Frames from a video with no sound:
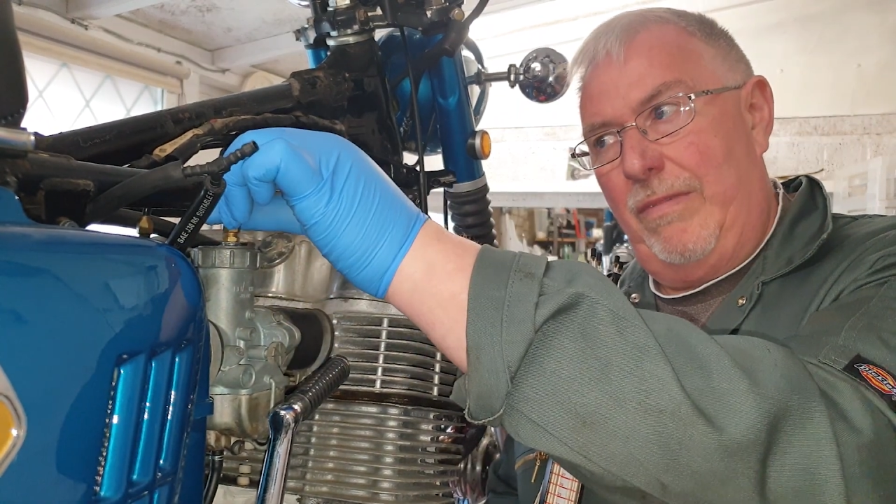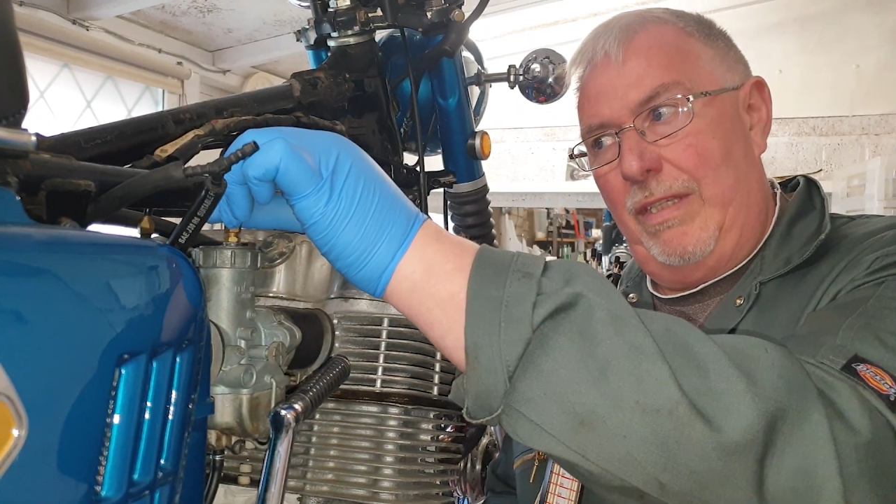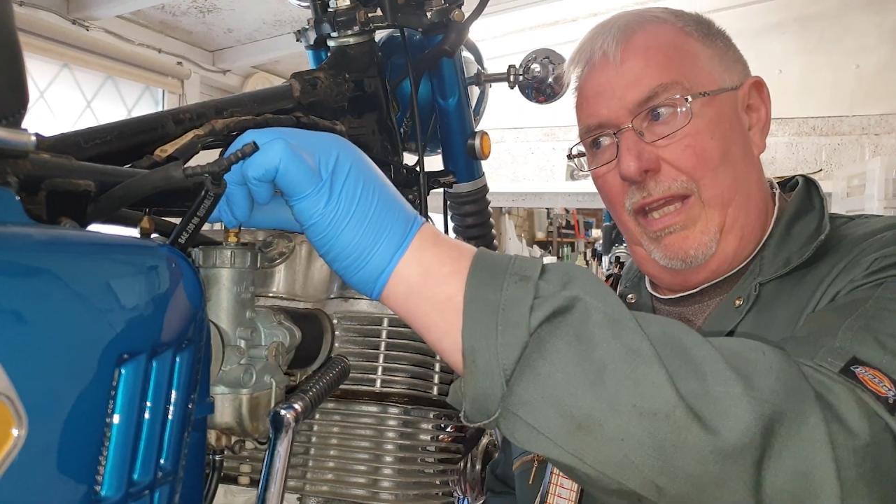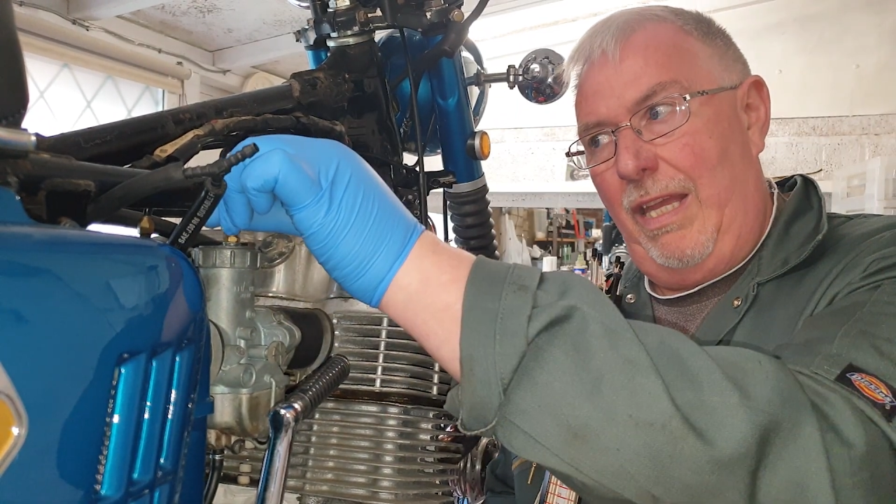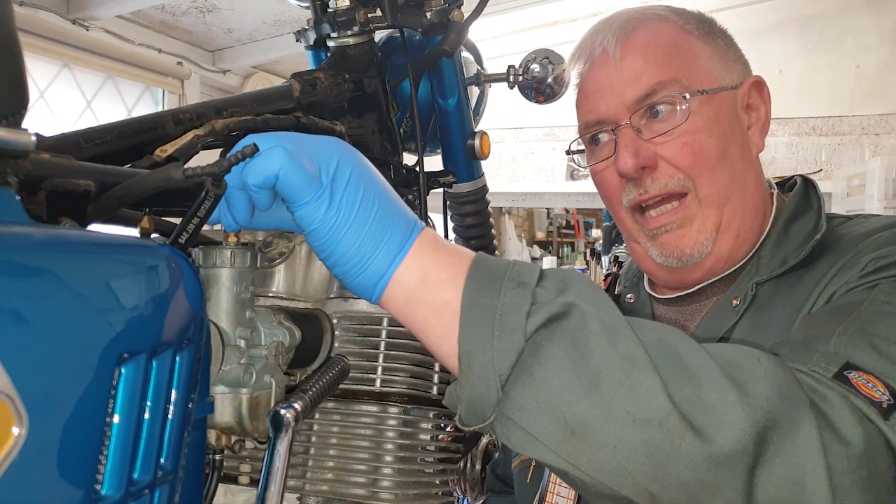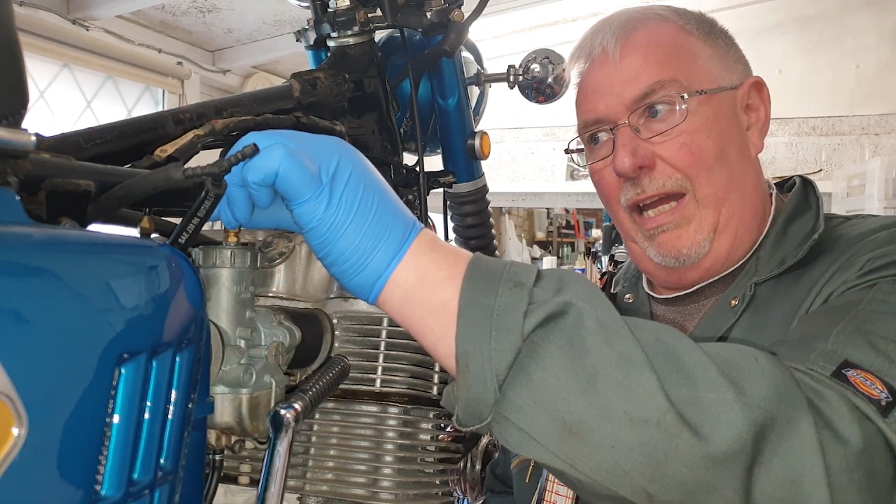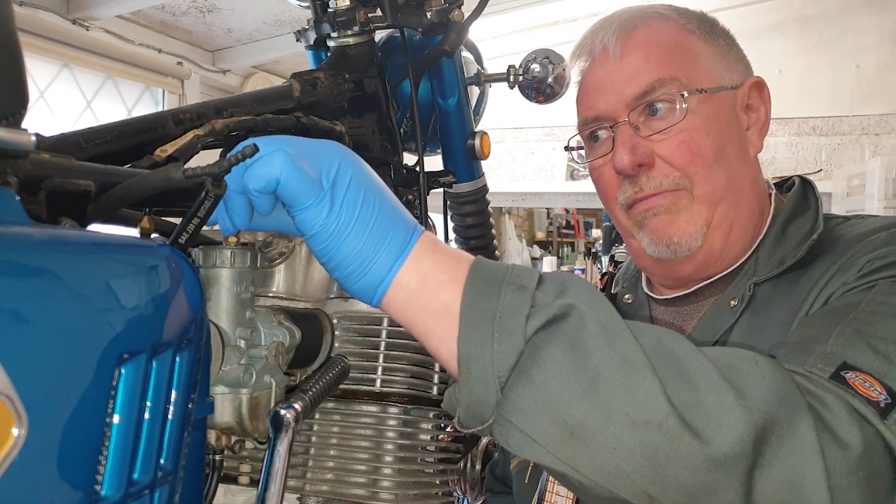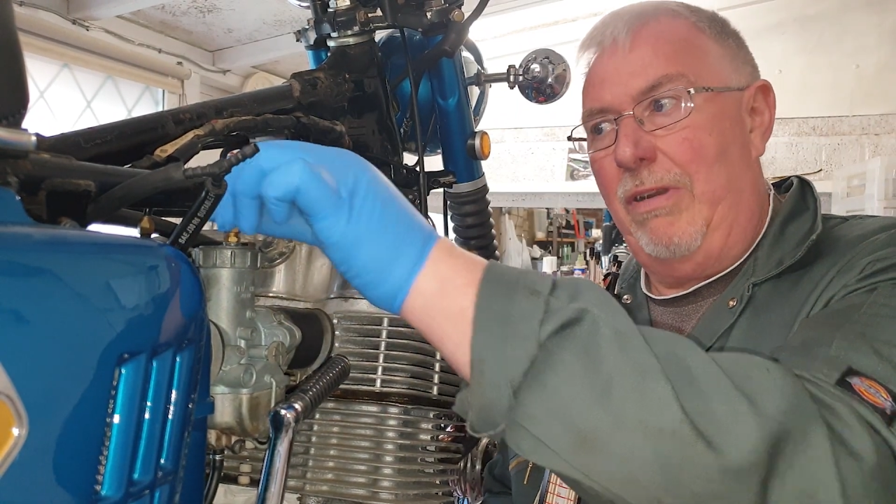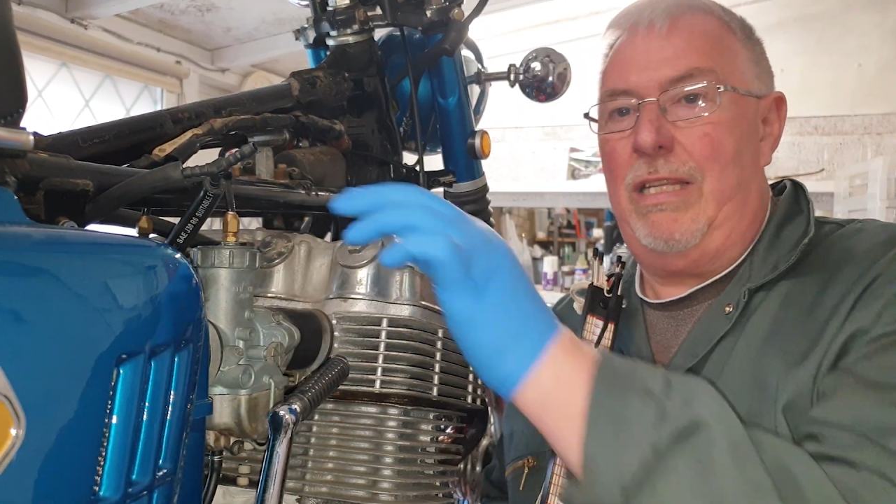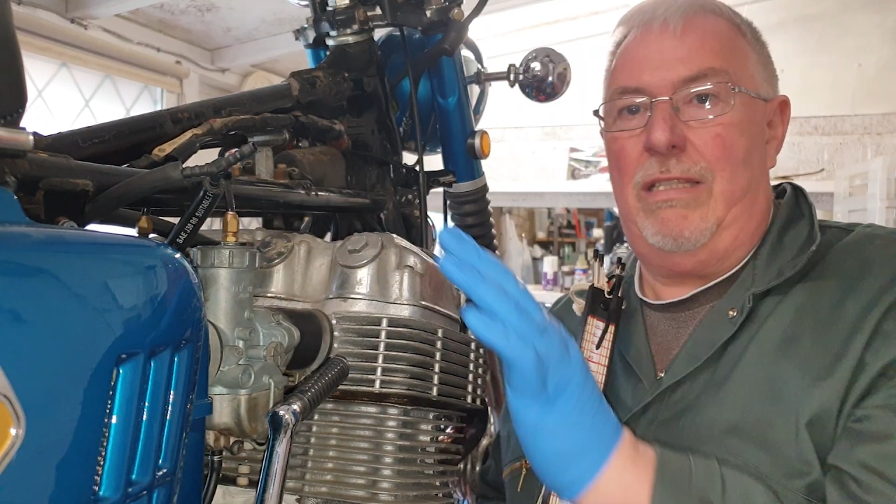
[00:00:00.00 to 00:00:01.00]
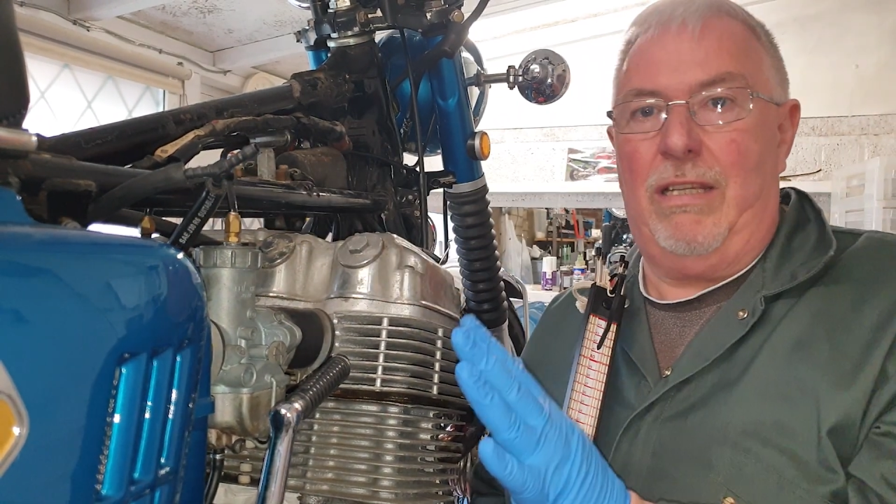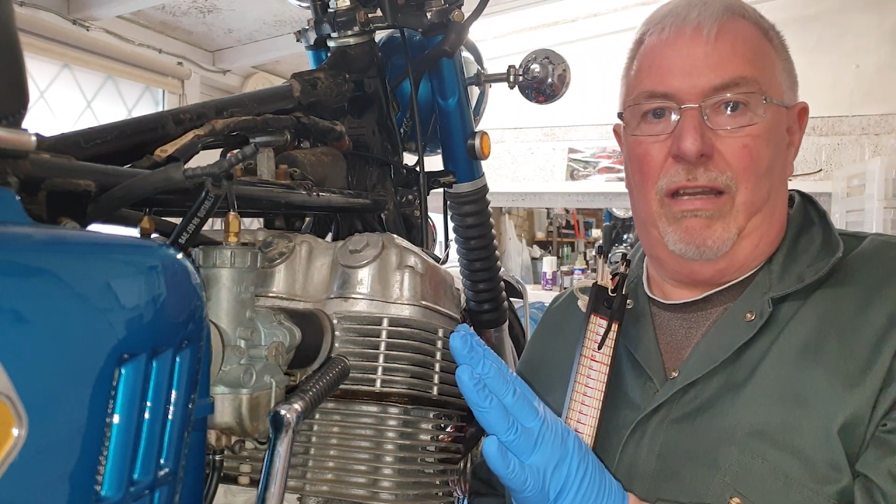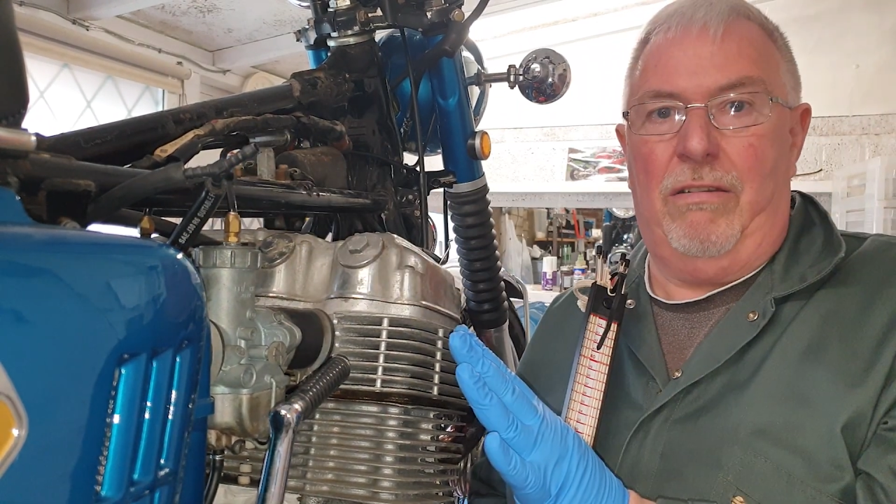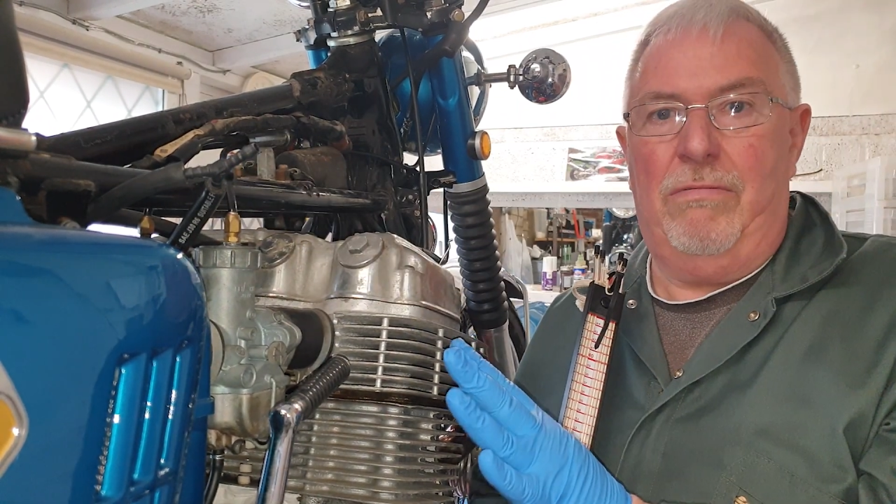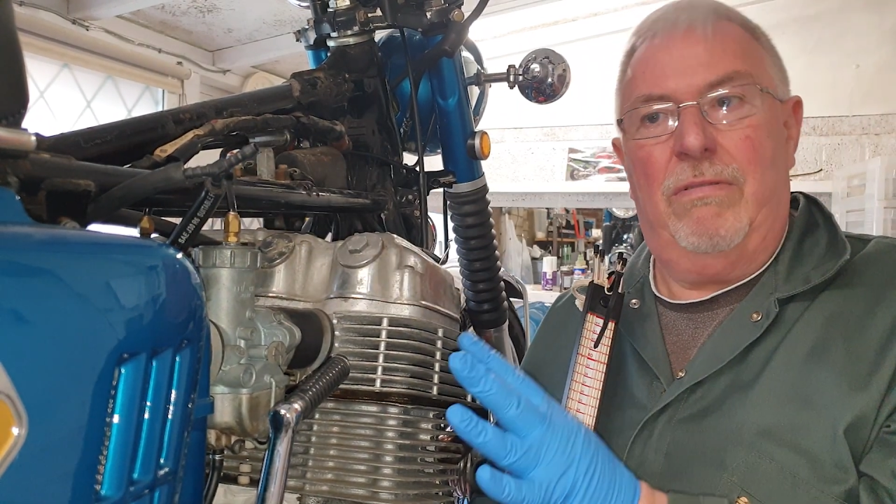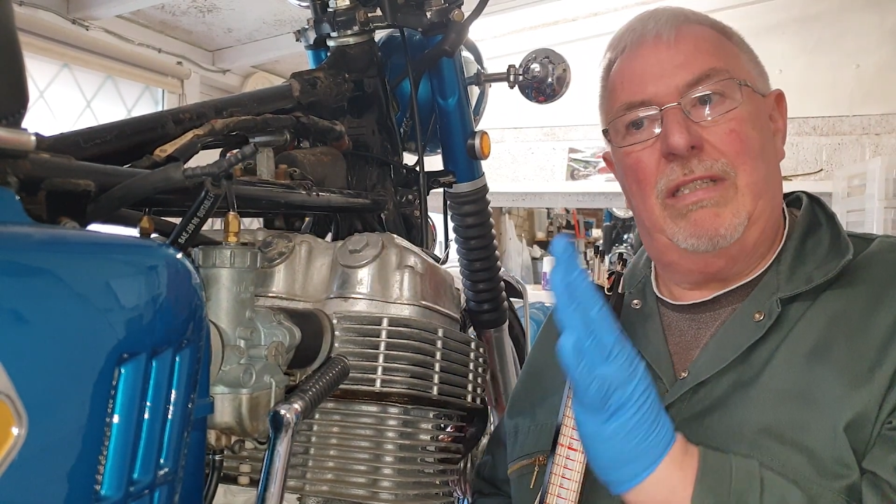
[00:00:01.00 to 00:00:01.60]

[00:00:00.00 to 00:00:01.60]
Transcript: yeah, I'm ready to go.